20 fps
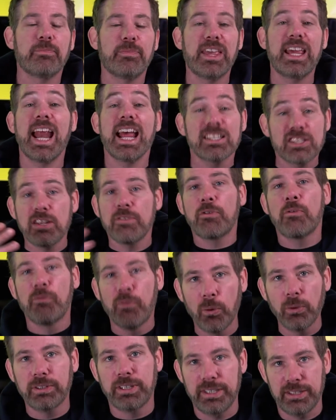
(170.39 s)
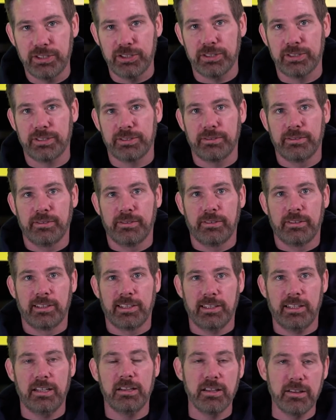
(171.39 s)
has different voltages,
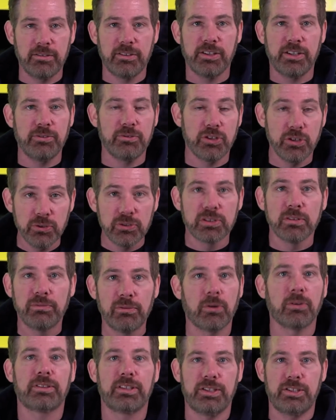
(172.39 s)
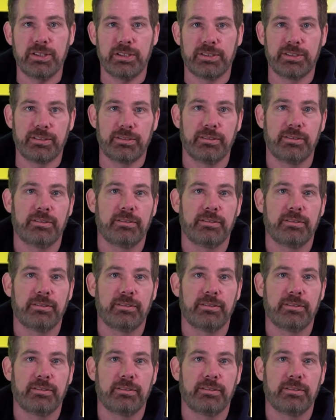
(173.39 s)
and you use the voltages.